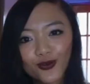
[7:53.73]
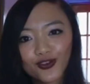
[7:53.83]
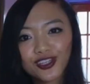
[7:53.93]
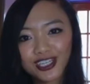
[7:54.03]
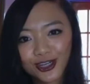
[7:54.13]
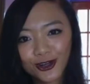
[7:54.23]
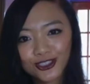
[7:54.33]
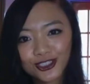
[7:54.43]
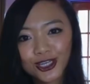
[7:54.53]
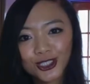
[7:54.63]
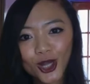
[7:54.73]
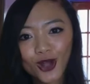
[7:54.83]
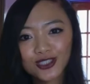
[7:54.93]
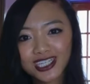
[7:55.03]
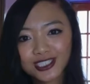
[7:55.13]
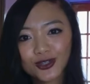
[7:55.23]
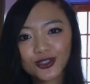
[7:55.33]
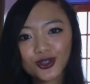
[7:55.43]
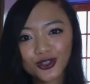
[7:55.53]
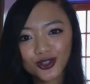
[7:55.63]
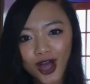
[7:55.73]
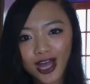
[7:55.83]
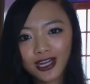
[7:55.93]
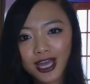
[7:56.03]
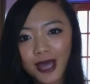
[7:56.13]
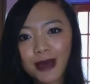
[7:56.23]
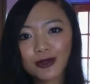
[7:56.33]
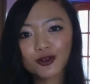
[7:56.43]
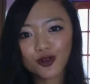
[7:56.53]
Over the years, Charles said he's also learned a lot about